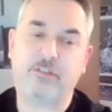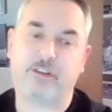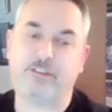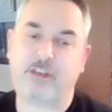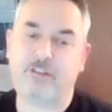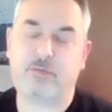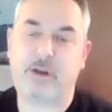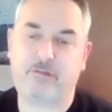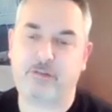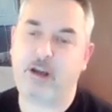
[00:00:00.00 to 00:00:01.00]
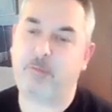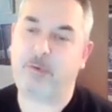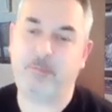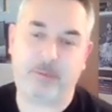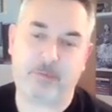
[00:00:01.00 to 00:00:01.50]
success rate for
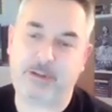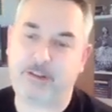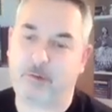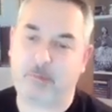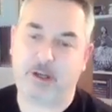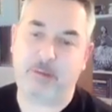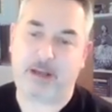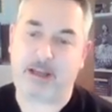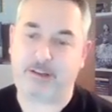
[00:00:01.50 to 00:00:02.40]
helping people get their money back?